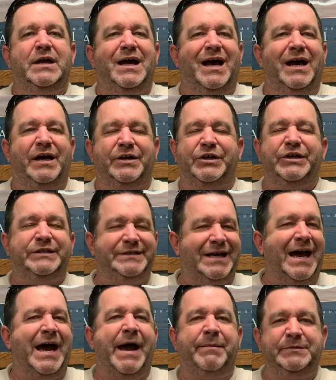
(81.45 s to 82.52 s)
uh, good
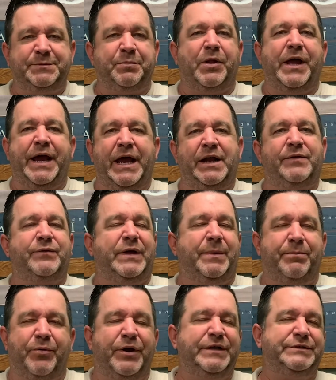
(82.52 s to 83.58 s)
times planned in
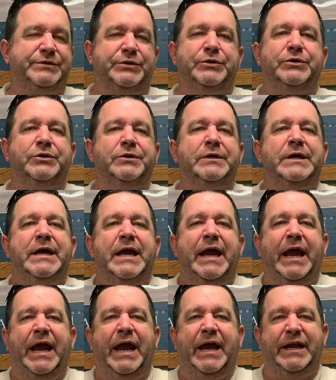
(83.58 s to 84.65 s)
preschool
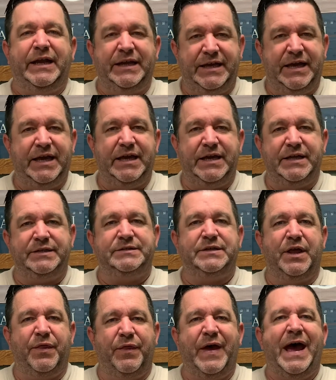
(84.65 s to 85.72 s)
and in kids
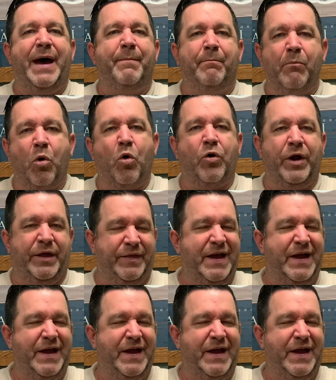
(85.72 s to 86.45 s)
that morning,